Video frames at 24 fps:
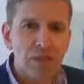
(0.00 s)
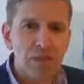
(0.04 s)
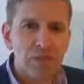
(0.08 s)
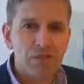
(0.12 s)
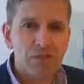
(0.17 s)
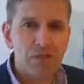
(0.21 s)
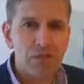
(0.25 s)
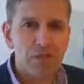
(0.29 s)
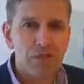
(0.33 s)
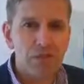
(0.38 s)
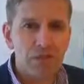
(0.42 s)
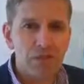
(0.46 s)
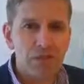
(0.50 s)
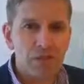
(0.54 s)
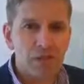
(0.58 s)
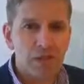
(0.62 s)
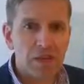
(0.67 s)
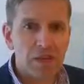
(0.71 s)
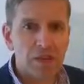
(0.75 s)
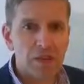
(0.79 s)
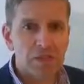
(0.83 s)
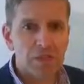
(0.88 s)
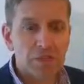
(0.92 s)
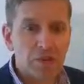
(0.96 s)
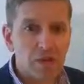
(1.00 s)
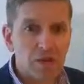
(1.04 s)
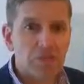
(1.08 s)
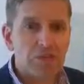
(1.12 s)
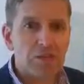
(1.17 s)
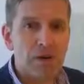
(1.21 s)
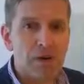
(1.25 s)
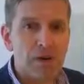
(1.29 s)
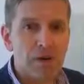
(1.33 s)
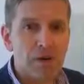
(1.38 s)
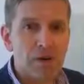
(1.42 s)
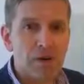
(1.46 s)
Typically in the
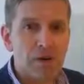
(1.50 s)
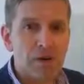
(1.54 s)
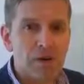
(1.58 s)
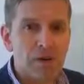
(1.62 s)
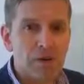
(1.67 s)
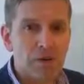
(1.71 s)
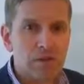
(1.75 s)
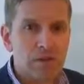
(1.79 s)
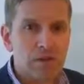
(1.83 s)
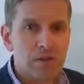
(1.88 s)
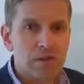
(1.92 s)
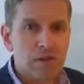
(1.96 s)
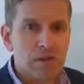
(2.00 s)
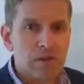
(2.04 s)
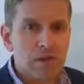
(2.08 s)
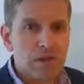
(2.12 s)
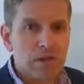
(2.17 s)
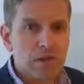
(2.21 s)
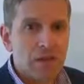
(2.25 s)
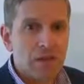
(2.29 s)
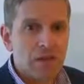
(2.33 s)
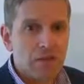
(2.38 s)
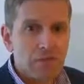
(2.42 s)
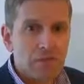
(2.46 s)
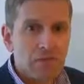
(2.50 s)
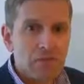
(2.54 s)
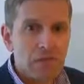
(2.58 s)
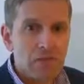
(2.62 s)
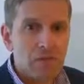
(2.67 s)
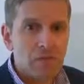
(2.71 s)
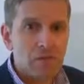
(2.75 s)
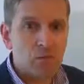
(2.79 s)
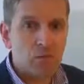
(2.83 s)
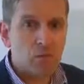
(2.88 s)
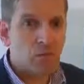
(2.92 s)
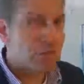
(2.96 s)
front-back model,
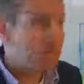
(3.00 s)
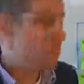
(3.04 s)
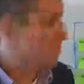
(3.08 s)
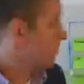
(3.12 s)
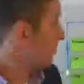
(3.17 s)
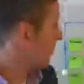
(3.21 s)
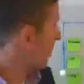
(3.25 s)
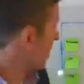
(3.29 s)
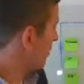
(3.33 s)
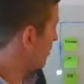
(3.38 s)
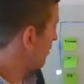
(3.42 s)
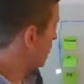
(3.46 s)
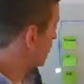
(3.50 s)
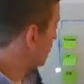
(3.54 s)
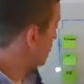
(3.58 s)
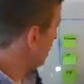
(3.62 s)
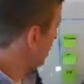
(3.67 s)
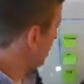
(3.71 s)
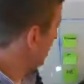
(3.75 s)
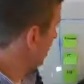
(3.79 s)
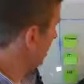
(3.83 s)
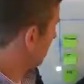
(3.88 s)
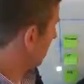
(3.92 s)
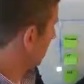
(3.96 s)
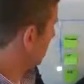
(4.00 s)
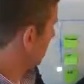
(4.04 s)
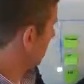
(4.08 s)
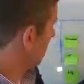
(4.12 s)
people will be placed within